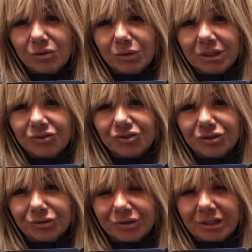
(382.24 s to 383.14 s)
with
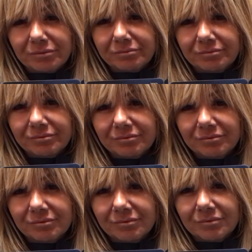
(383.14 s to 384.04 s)
children
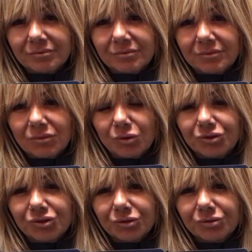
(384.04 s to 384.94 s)
or
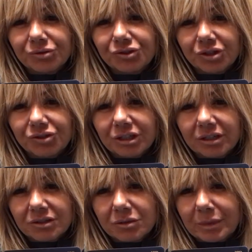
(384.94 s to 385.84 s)
children judging
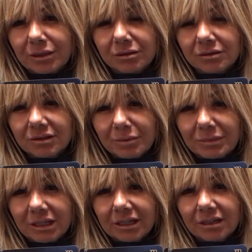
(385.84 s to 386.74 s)
us about
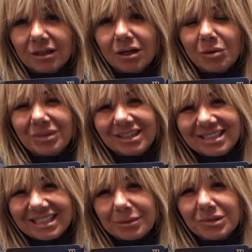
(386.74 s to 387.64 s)
something, but
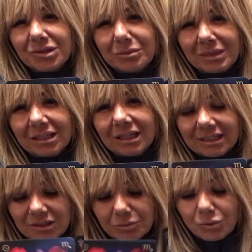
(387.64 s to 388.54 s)
it seems to me
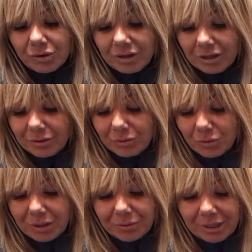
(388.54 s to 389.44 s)
like it's more the other
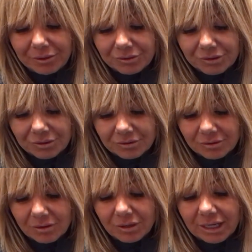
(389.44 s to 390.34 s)
way around,
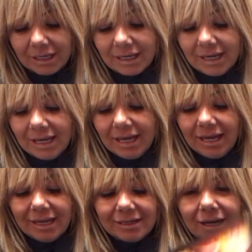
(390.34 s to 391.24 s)
okay? And